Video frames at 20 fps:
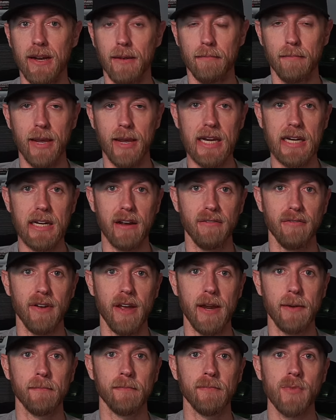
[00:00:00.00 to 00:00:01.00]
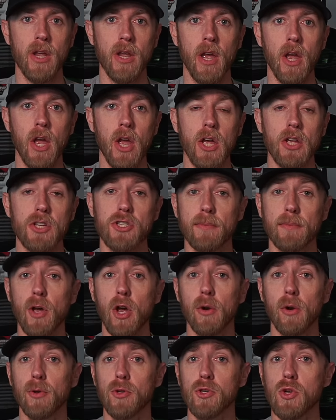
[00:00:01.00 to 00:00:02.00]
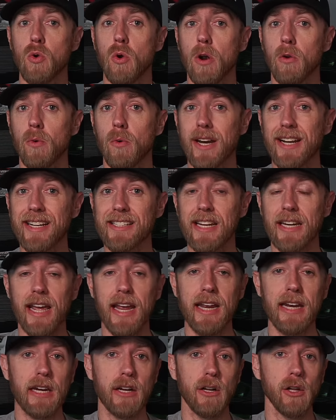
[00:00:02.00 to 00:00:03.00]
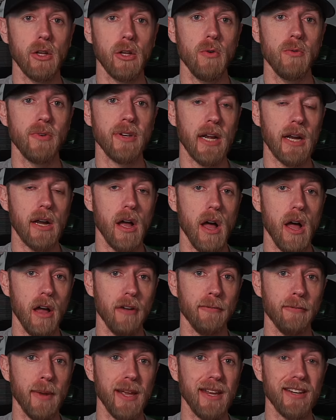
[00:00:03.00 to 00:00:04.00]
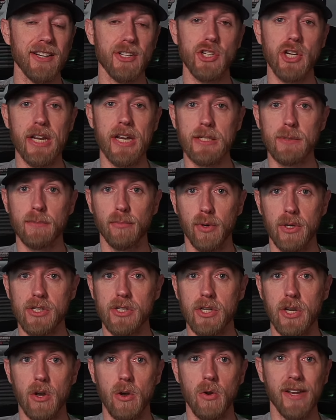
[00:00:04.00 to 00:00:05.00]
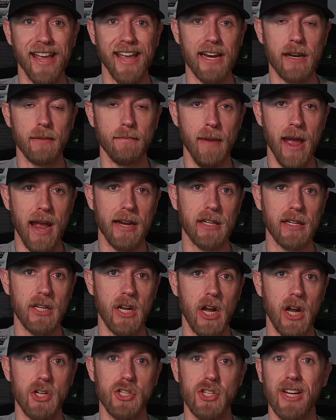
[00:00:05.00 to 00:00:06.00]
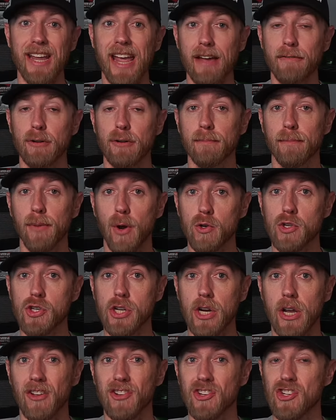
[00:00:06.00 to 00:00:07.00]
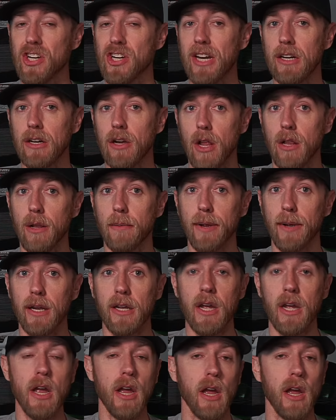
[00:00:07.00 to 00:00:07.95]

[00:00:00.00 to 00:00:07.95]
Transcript: main event. Some notables who are running tonight include Nick Hoffman, Chase Briscoe, Kenan McIntosh, Gavin Boeschel, Shane Golubic,